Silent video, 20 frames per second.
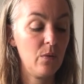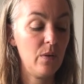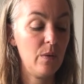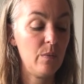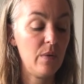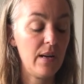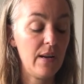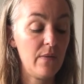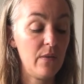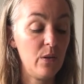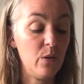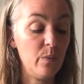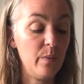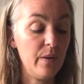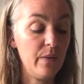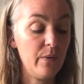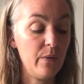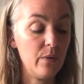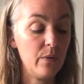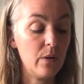We might have a little
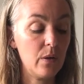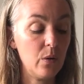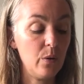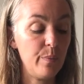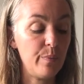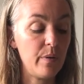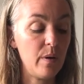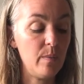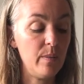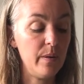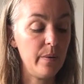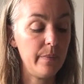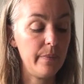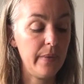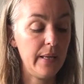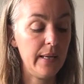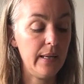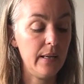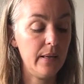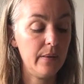bit of a glue problem
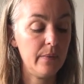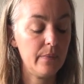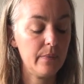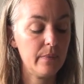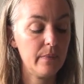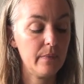here.